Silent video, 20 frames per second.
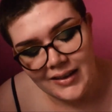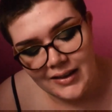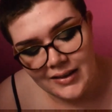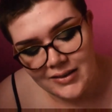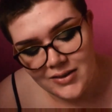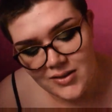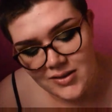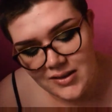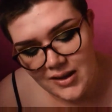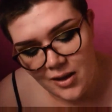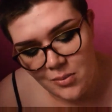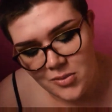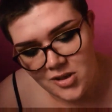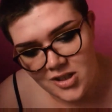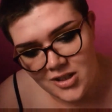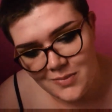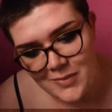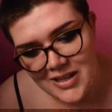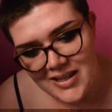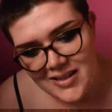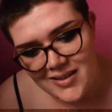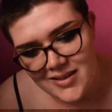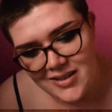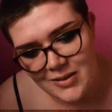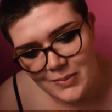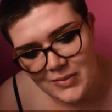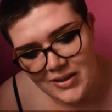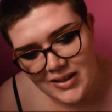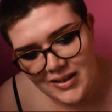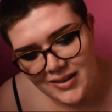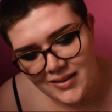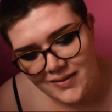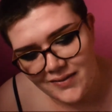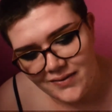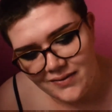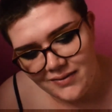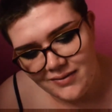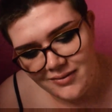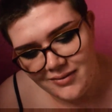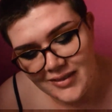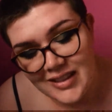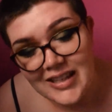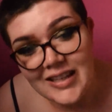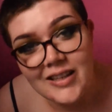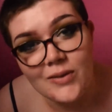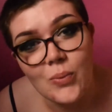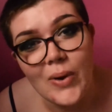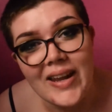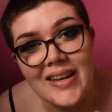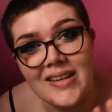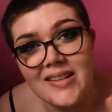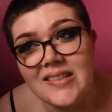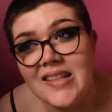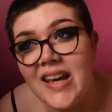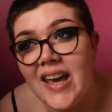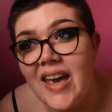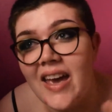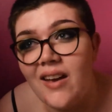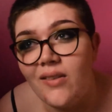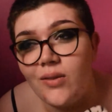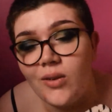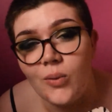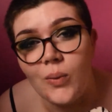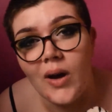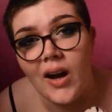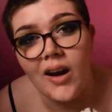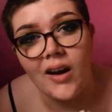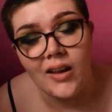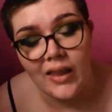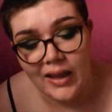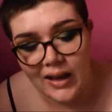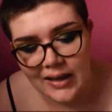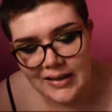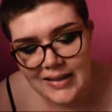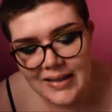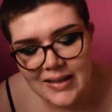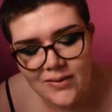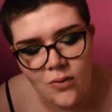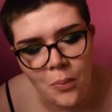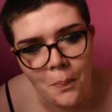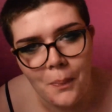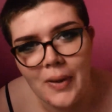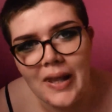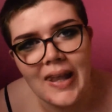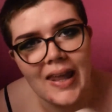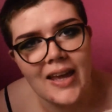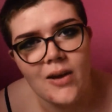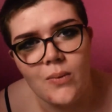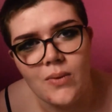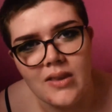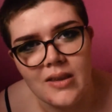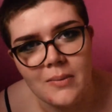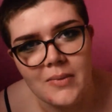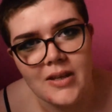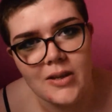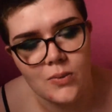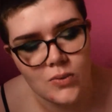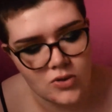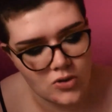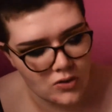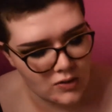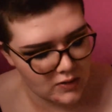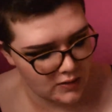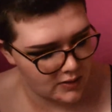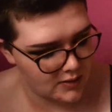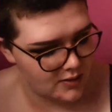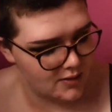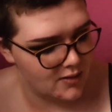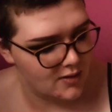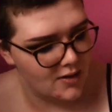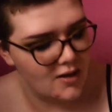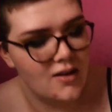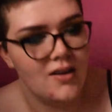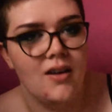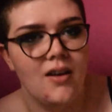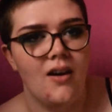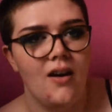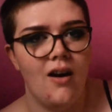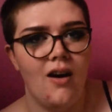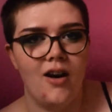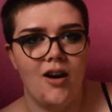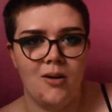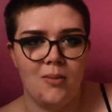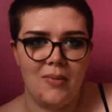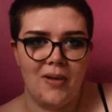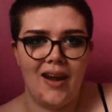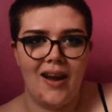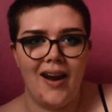and just how much he means to me he went everywhere. Like, I didn't even play with him. He was just on my